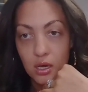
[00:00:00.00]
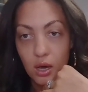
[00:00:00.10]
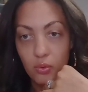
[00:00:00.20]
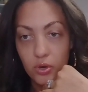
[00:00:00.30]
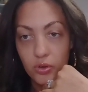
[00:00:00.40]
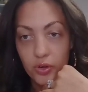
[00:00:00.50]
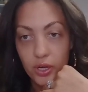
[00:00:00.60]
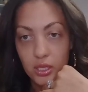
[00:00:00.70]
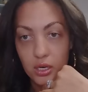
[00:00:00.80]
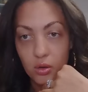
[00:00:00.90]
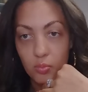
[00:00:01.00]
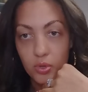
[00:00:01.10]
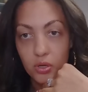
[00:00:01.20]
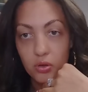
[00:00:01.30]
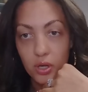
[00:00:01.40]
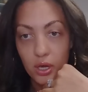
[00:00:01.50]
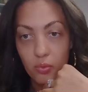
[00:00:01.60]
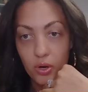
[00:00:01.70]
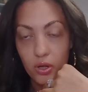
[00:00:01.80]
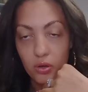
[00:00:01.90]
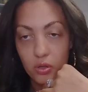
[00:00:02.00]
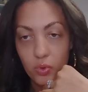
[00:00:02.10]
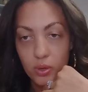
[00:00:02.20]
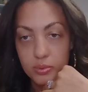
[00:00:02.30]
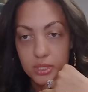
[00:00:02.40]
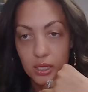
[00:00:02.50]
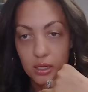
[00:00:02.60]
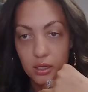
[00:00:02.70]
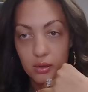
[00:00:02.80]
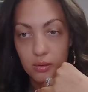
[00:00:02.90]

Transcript: I want to create that notebook. Okay, working on the website.